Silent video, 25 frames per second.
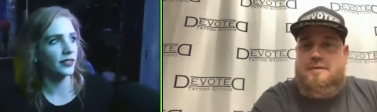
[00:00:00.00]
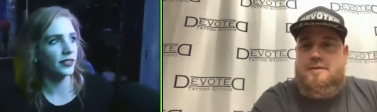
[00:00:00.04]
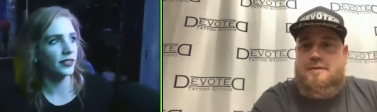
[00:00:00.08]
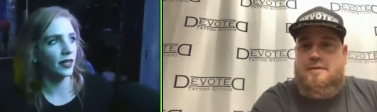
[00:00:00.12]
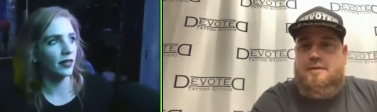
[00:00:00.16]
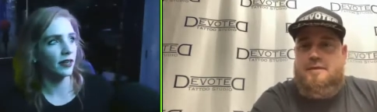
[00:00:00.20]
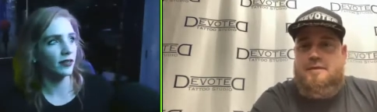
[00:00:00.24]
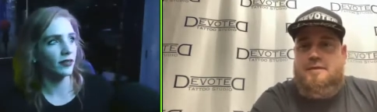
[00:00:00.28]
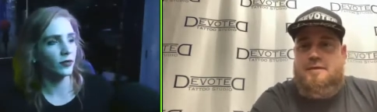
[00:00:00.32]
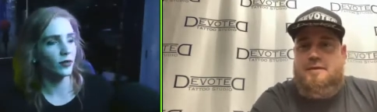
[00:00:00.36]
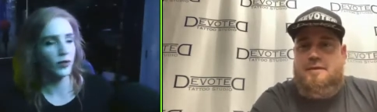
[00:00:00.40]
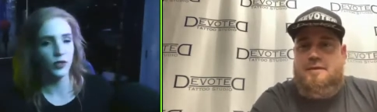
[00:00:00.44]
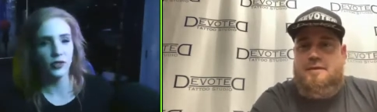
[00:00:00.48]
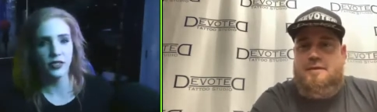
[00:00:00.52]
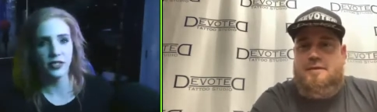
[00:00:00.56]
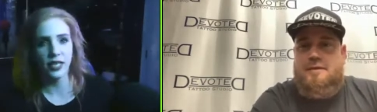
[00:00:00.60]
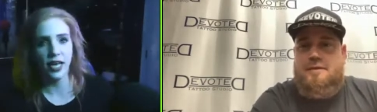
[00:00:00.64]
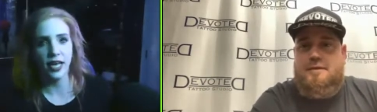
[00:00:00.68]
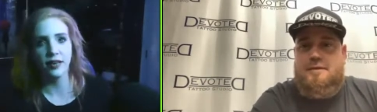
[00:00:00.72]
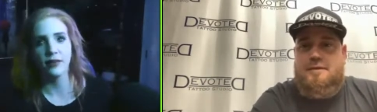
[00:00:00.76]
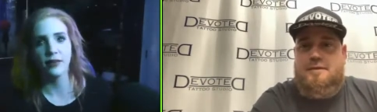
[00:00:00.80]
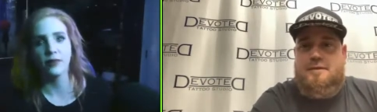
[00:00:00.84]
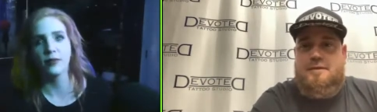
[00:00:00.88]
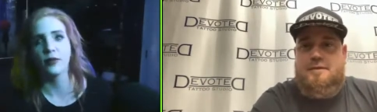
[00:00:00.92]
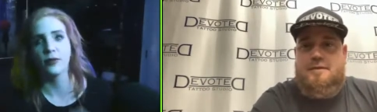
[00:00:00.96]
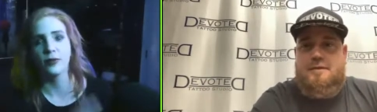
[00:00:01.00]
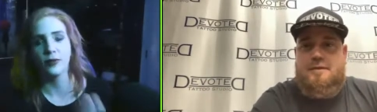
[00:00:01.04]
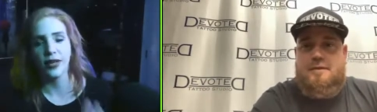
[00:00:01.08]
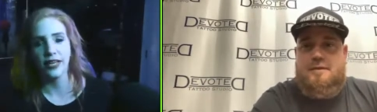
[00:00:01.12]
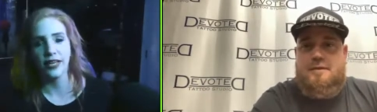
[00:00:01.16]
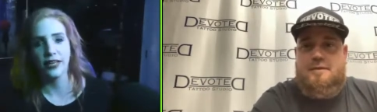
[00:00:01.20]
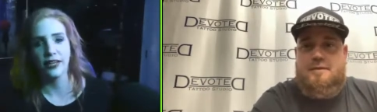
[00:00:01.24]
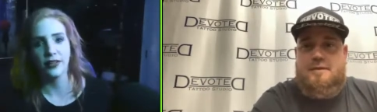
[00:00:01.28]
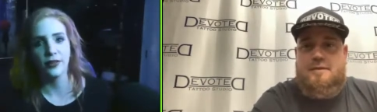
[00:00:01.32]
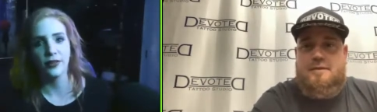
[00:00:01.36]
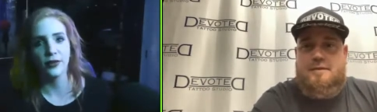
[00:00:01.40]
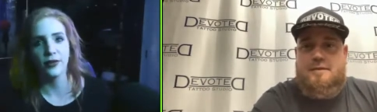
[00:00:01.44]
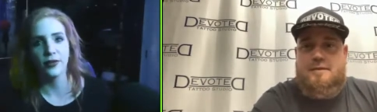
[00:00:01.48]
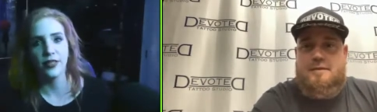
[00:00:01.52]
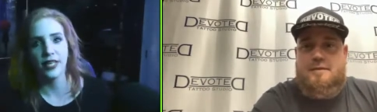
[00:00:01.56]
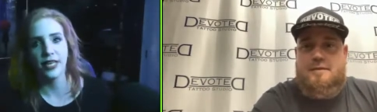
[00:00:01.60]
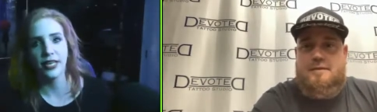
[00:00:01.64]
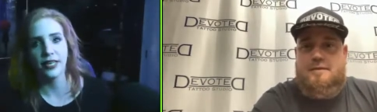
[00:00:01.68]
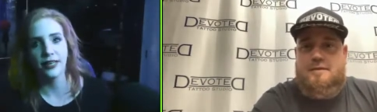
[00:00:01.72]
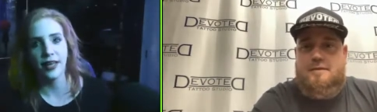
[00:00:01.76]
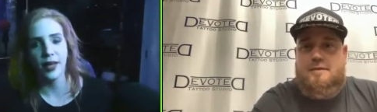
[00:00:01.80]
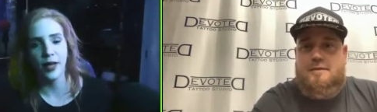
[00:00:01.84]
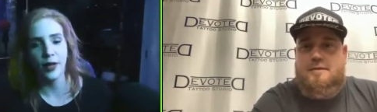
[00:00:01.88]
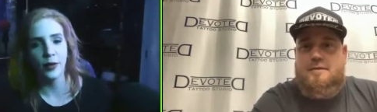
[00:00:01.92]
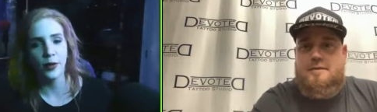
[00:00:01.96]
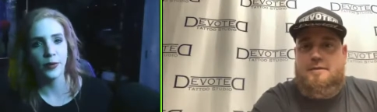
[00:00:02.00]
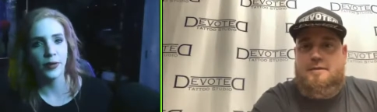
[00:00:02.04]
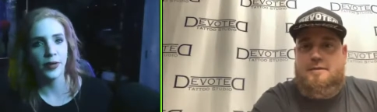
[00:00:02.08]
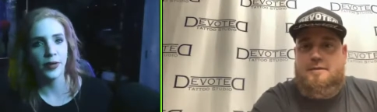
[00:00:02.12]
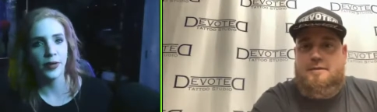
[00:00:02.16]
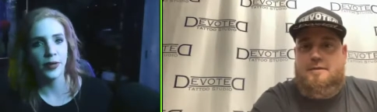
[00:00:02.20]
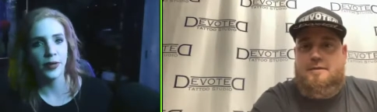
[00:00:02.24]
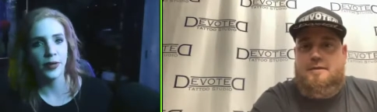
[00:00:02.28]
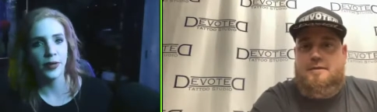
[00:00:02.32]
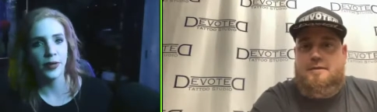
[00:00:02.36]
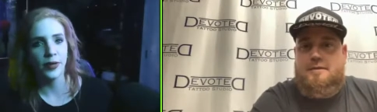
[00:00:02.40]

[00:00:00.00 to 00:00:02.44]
Speaker 1: which is kind of a regular thing now. Um,